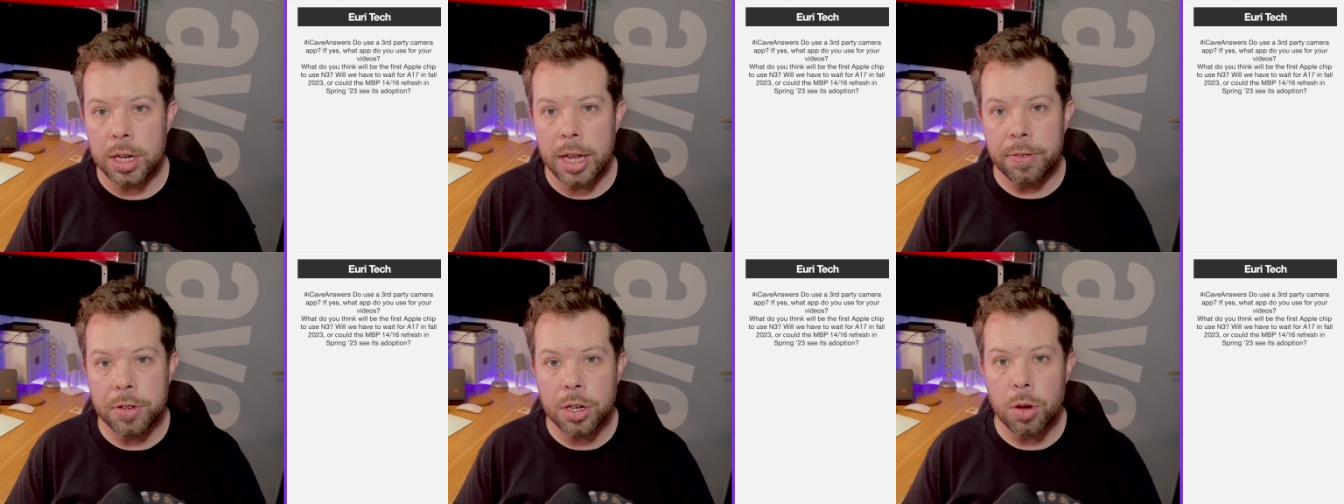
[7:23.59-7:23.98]

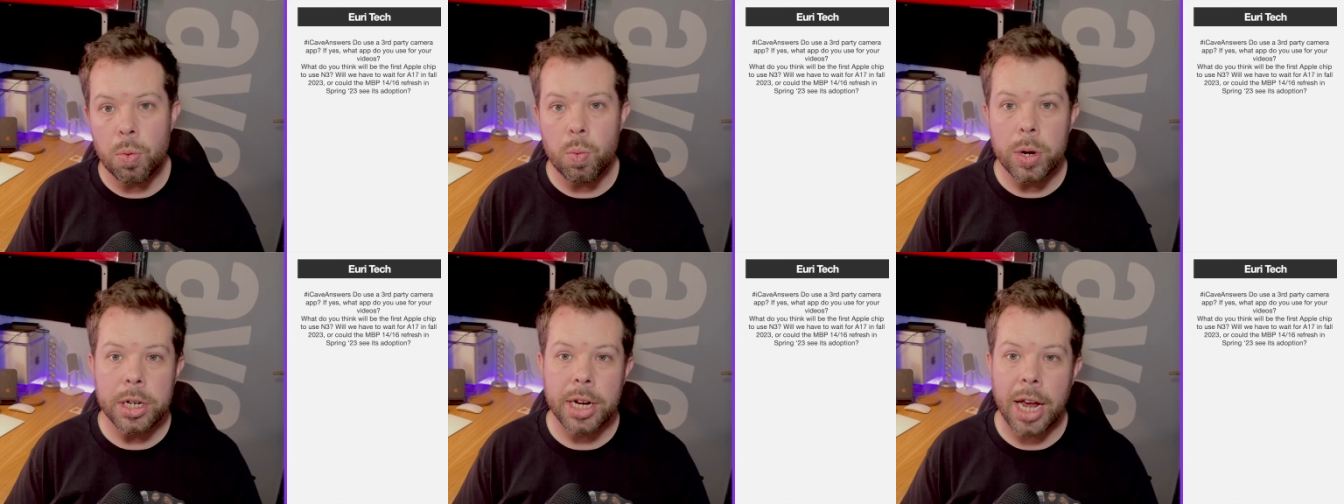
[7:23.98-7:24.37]
If so,
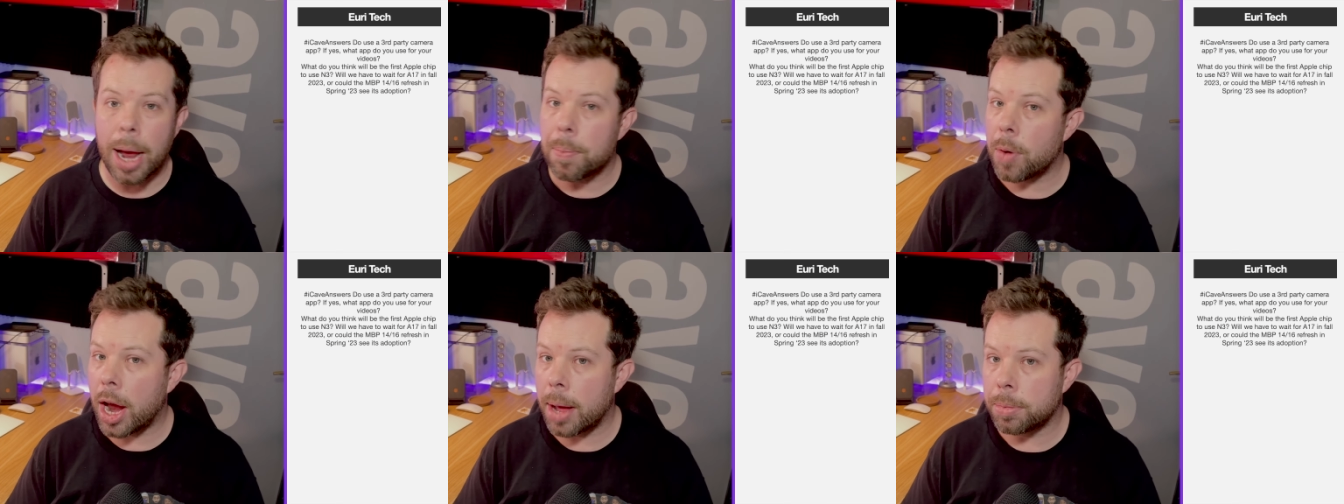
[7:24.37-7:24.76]
which
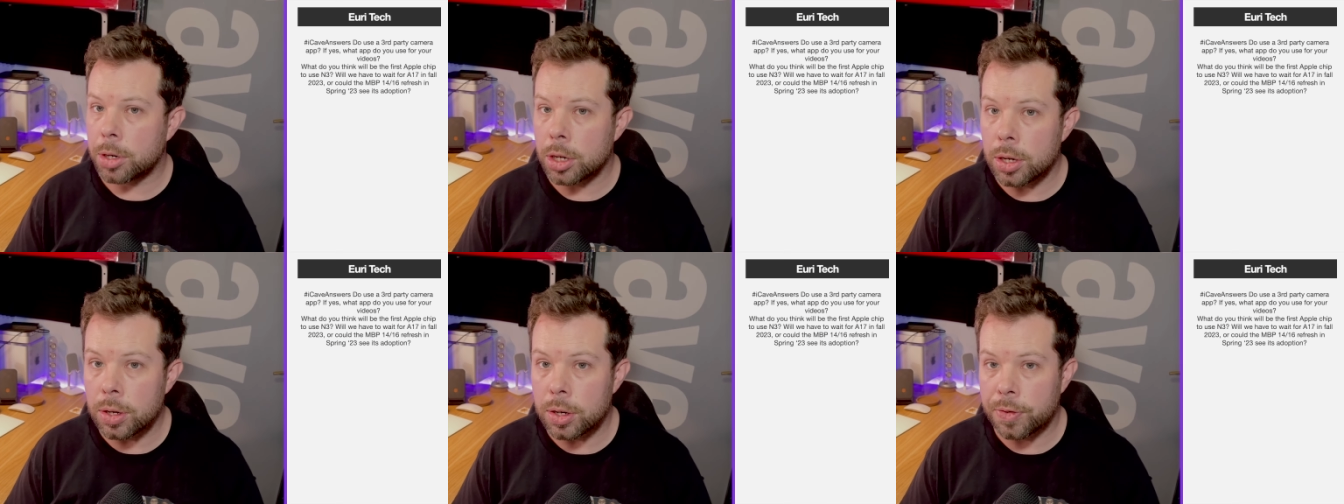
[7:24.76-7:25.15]
camera app do
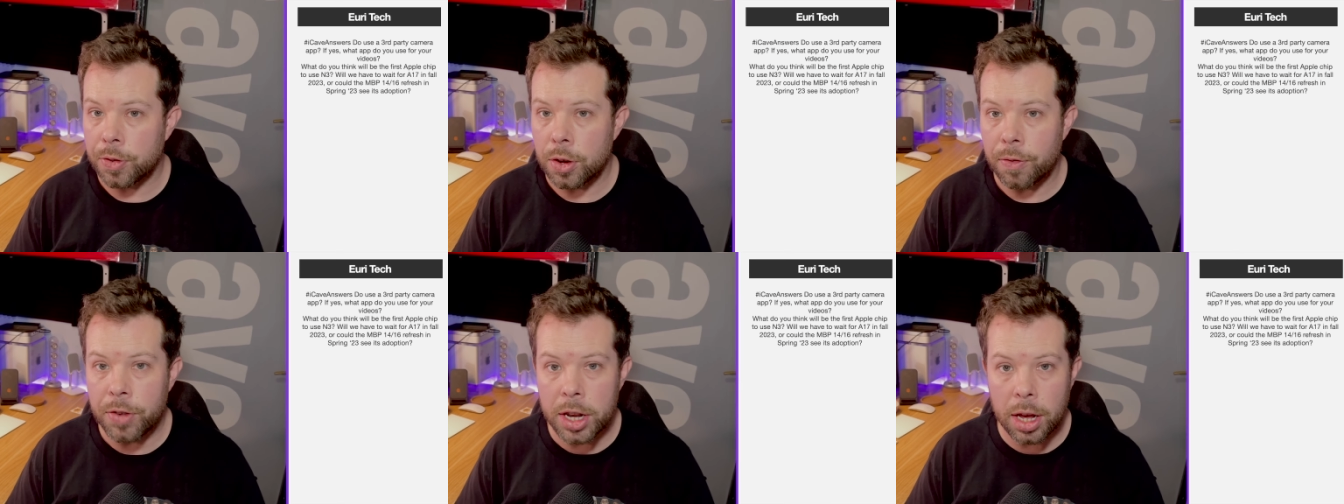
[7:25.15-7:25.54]
you use for
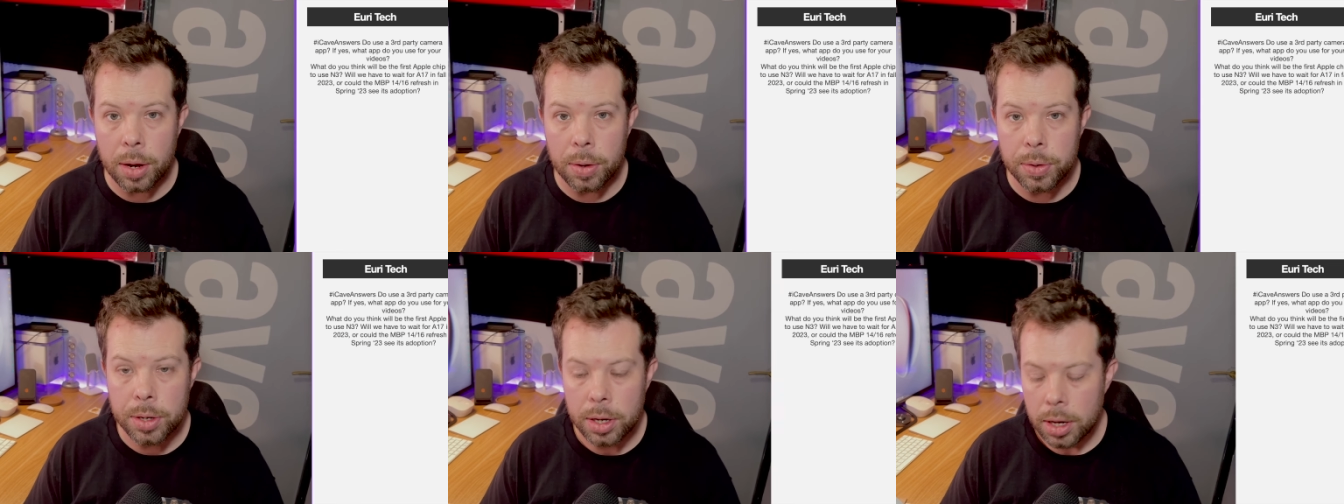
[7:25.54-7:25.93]
your
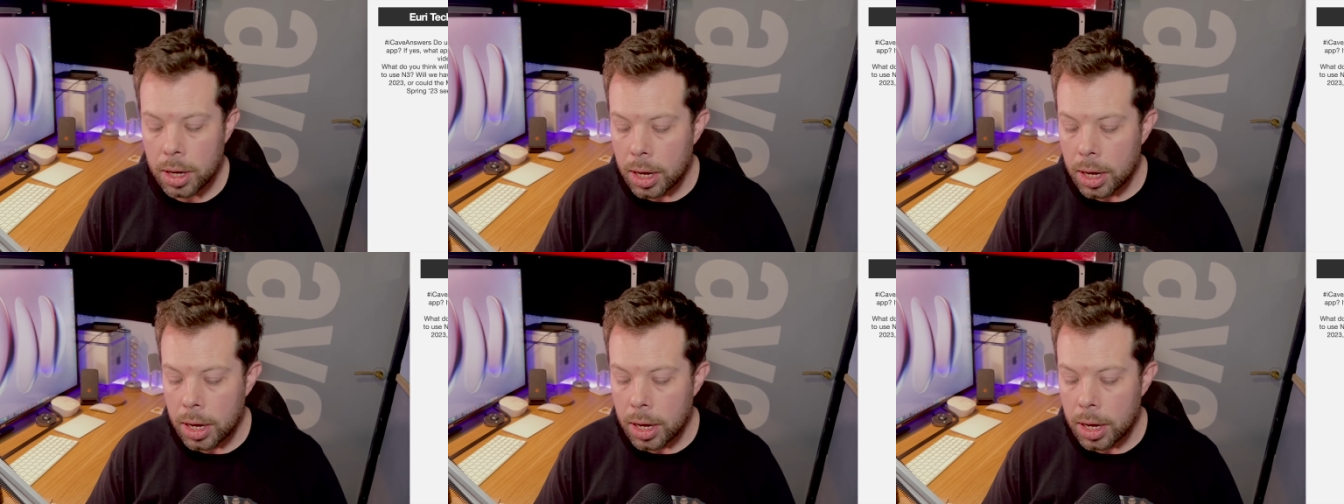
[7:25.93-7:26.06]
videos?